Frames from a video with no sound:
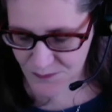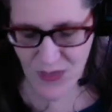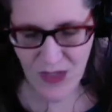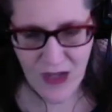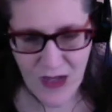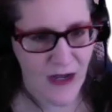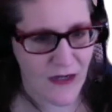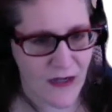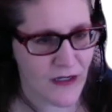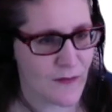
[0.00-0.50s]

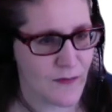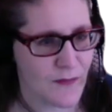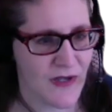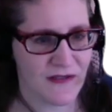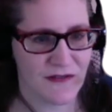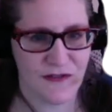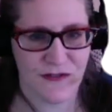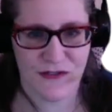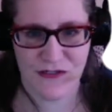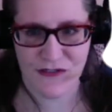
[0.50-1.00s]
I got
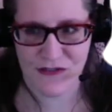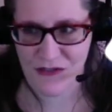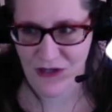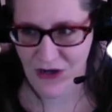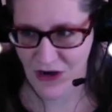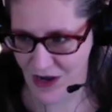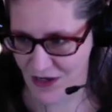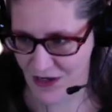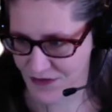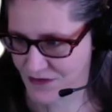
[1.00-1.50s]
messages
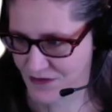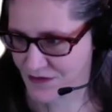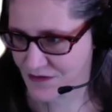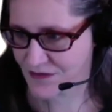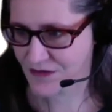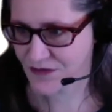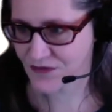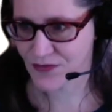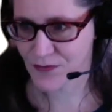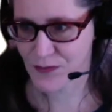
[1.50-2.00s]

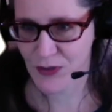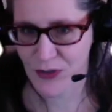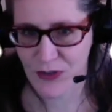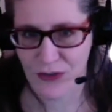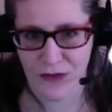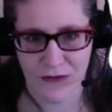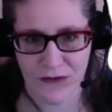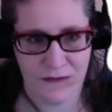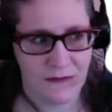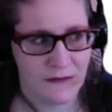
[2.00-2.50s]
constantly from
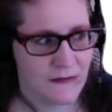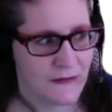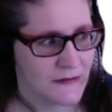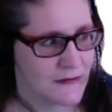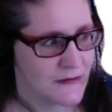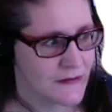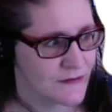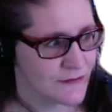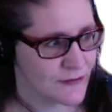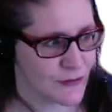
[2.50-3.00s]
her
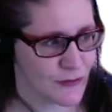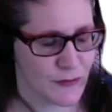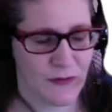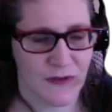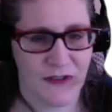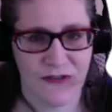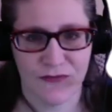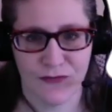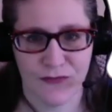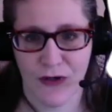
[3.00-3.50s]
for
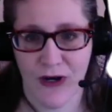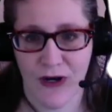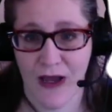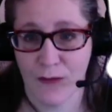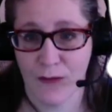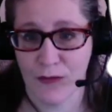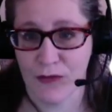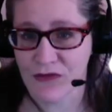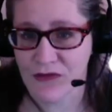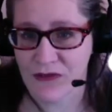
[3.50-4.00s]
24
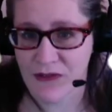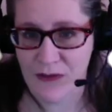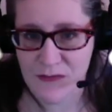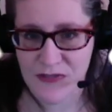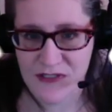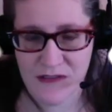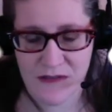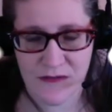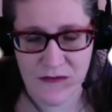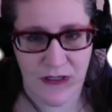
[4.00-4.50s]
hours, and I'm
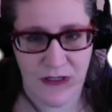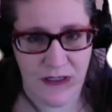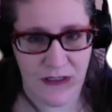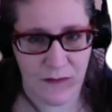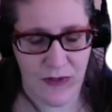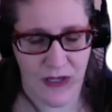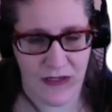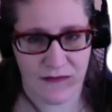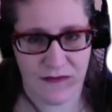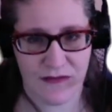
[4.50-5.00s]
still getting
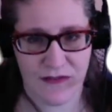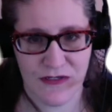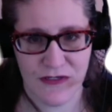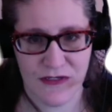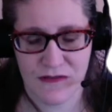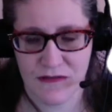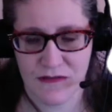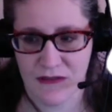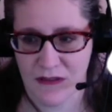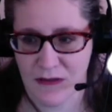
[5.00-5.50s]

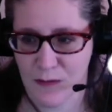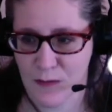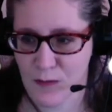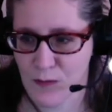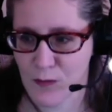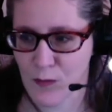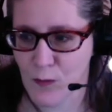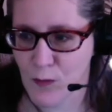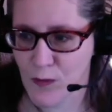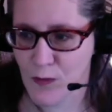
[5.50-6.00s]
messages,
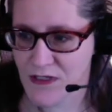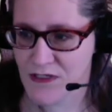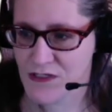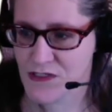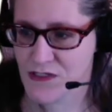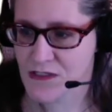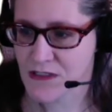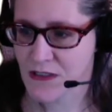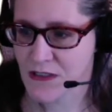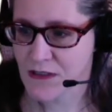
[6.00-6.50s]
which
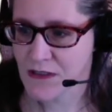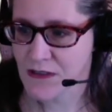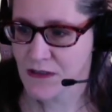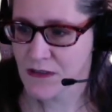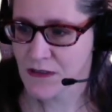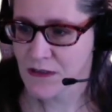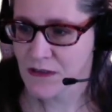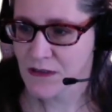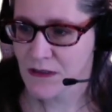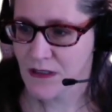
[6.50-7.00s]

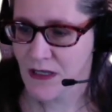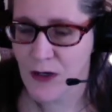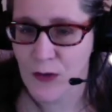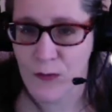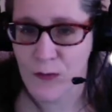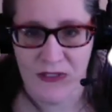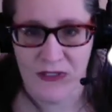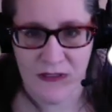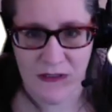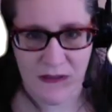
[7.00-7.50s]

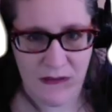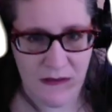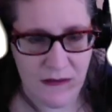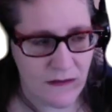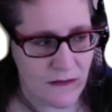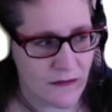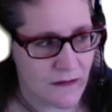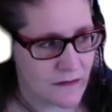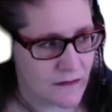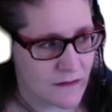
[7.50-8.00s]
help me
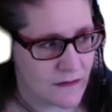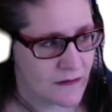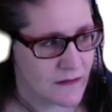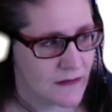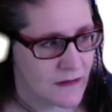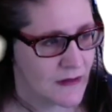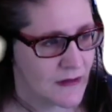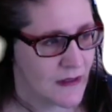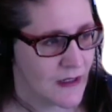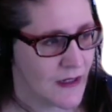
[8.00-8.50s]
heal.
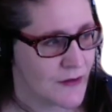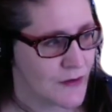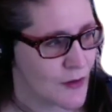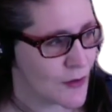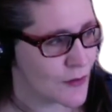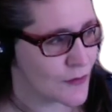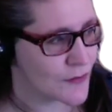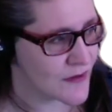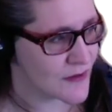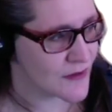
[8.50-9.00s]
I
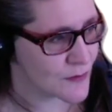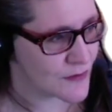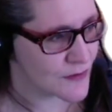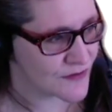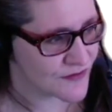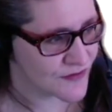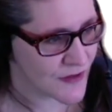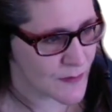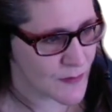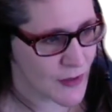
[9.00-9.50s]
know they were
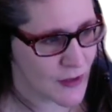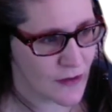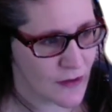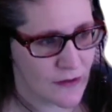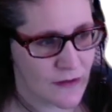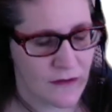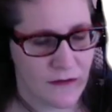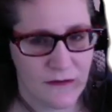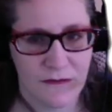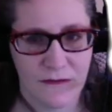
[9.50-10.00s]
from
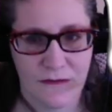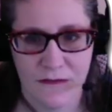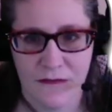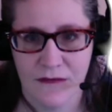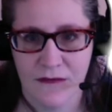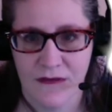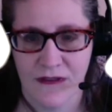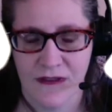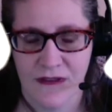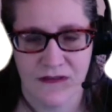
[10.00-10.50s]
her.
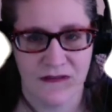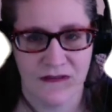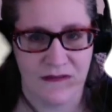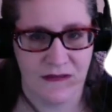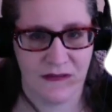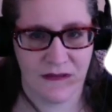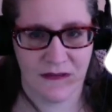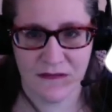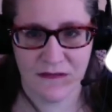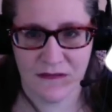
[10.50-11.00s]
It's
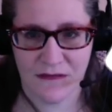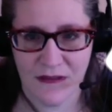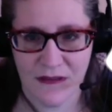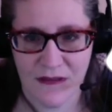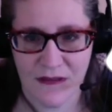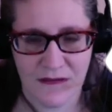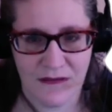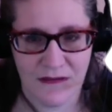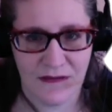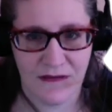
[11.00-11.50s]
things
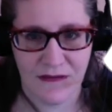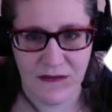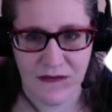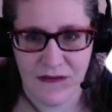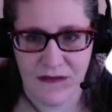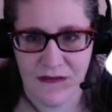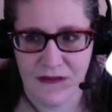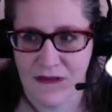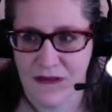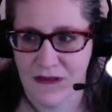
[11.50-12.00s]
that,
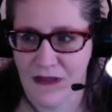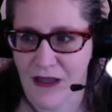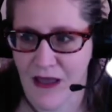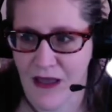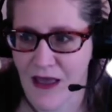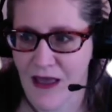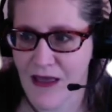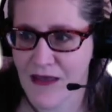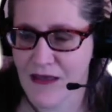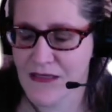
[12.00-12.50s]

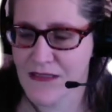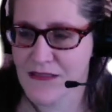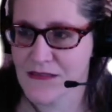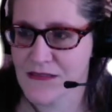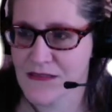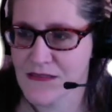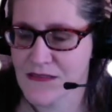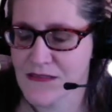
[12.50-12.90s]
as